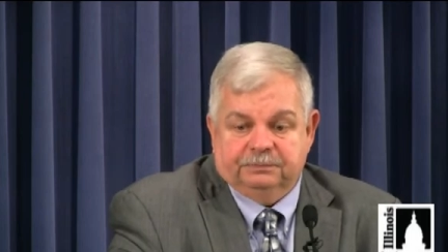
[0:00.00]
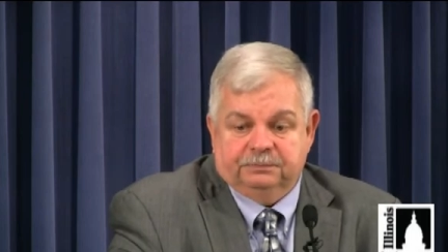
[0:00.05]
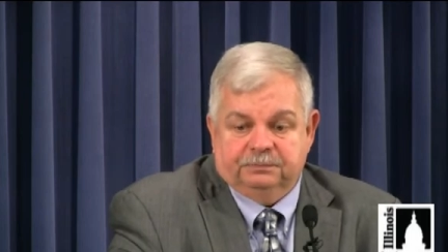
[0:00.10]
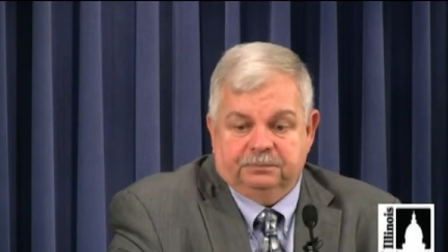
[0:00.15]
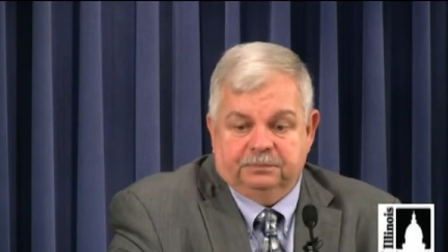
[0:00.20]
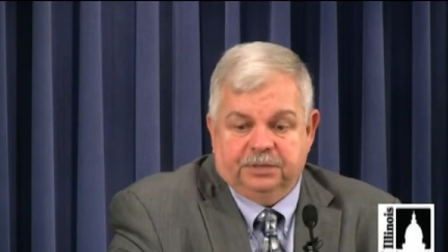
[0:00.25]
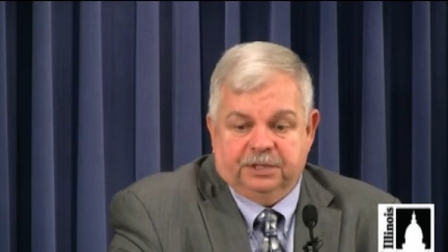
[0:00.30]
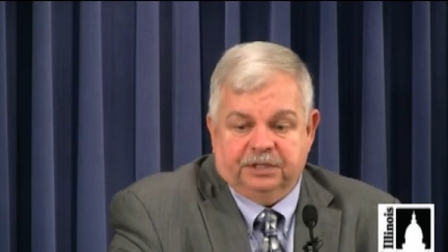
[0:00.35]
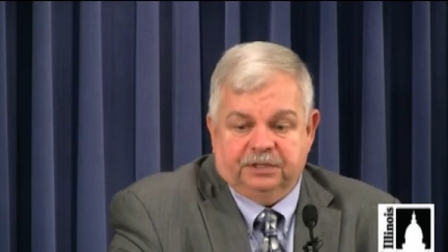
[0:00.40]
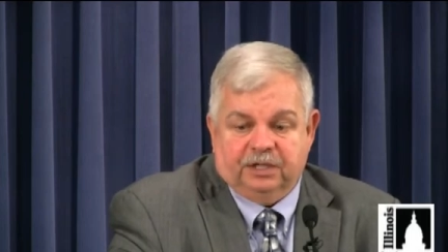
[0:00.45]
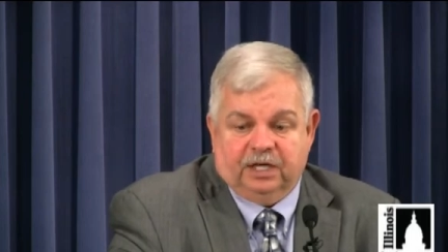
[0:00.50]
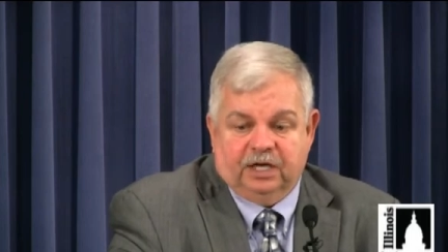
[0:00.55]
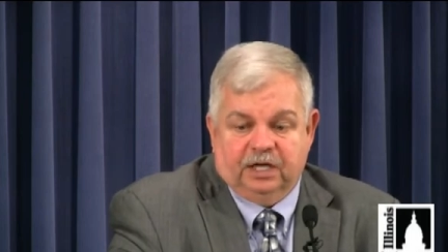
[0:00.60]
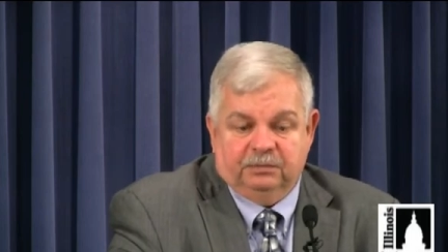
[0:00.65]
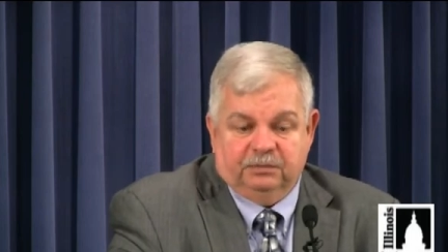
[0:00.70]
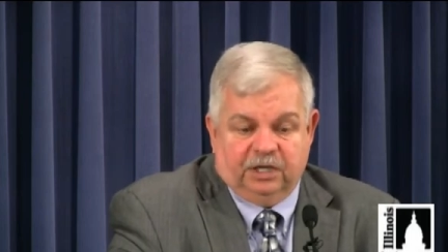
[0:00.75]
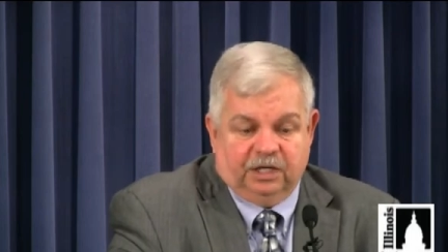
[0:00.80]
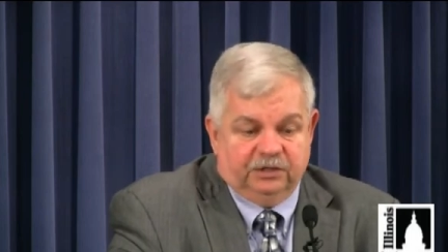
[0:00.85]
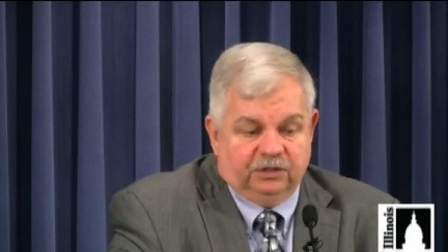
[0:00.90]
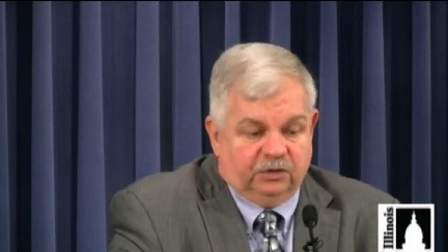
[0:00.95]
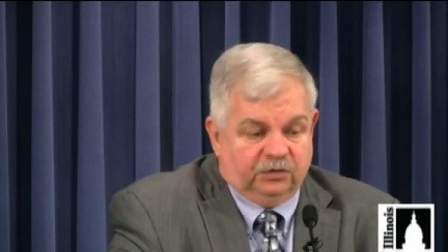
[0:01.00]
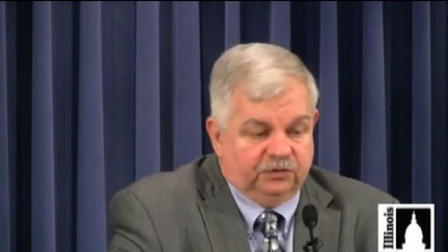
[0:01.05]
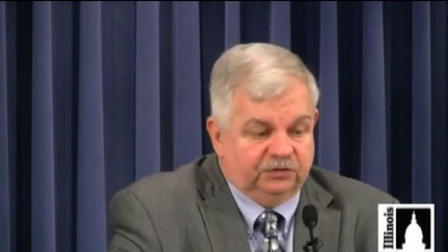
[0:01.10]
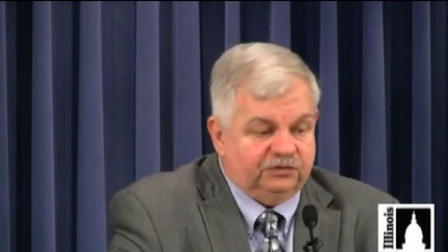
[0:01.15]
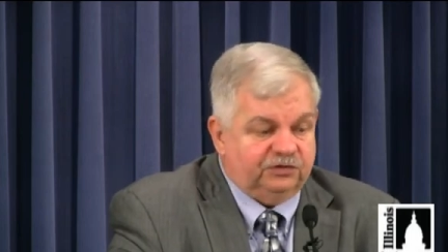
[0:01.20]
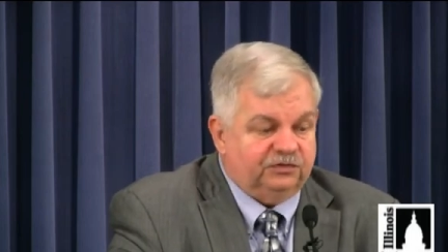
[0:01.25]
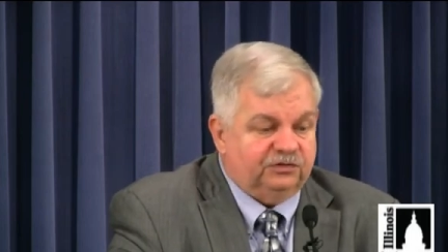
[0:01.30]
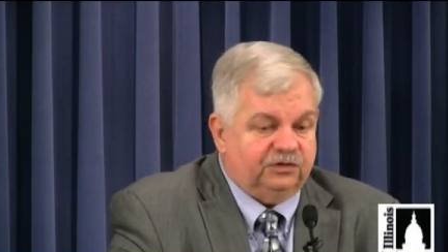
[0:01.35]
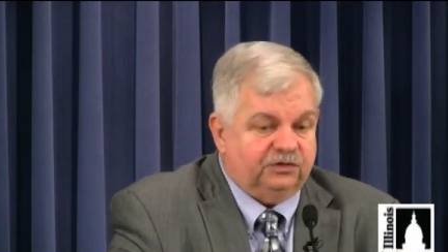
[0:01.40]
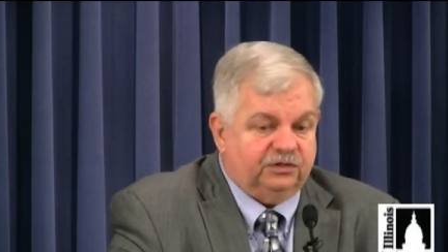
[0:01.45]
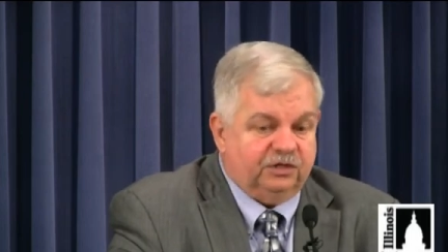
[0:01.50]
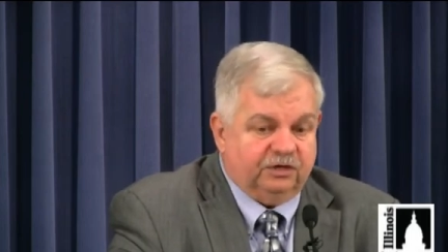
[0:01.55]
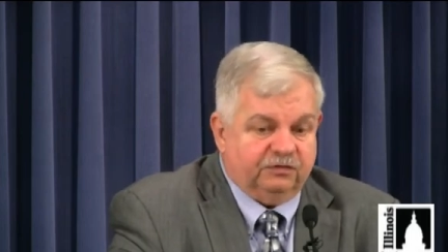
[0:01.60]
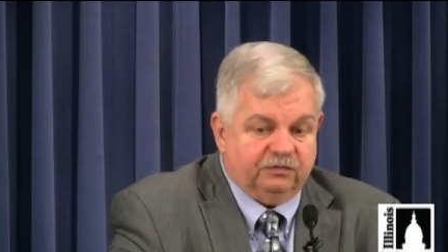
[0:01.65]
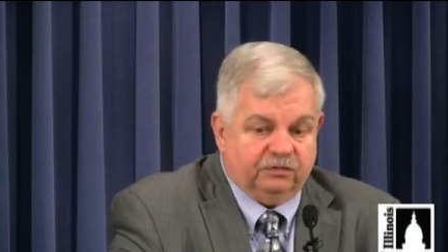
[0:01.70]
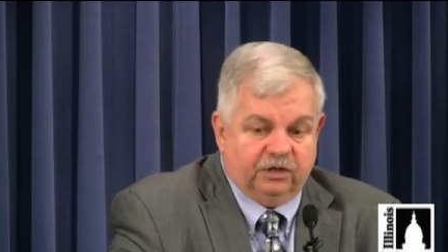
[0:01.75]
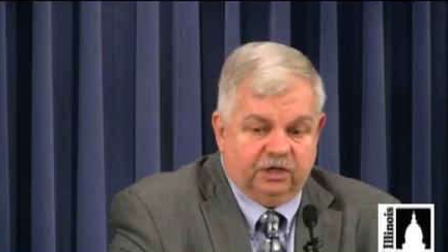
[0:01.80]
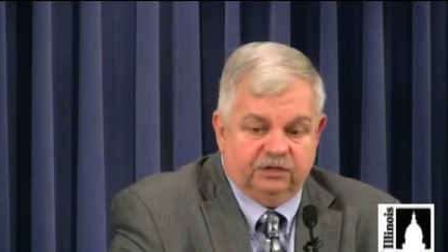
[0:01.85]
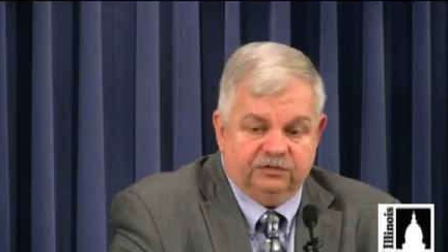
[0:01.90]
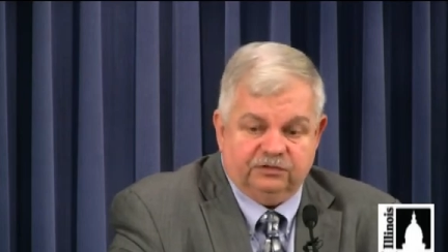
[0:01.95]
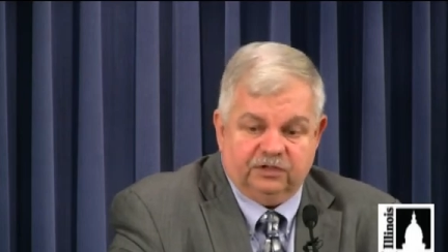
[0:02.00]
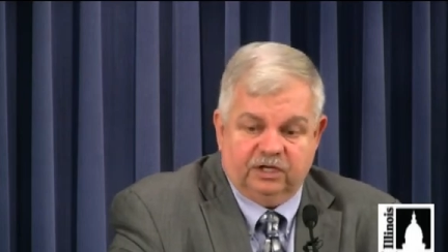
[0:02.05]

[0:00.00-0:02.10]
But I know this is a tough race.